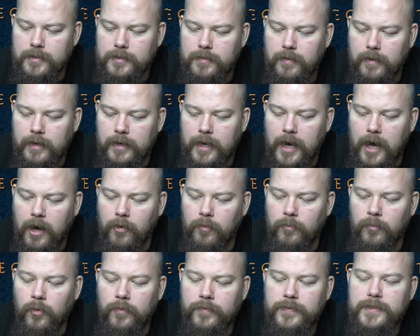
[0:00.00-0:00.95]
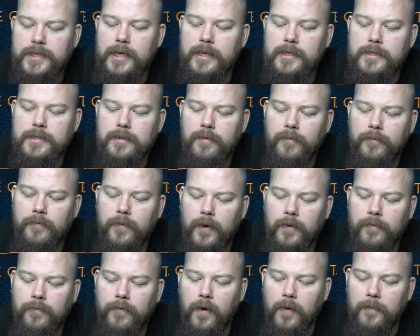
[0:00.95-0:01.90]
so they're now move 6,
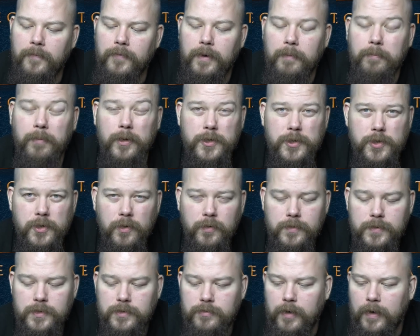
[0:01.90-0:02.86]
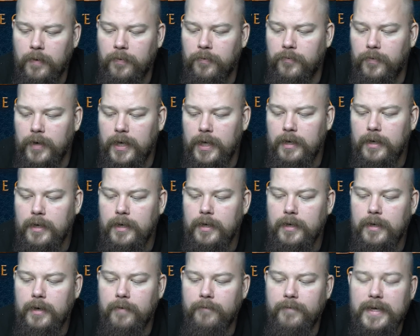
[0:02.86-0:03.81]
fight 5, 3 plus shoot, strength 3,
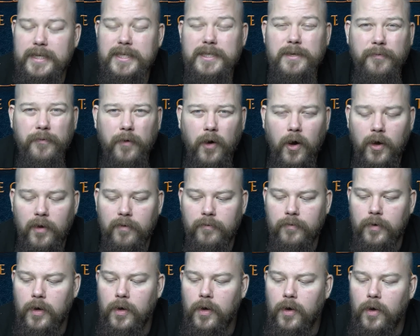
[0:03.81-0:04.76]
defense 5,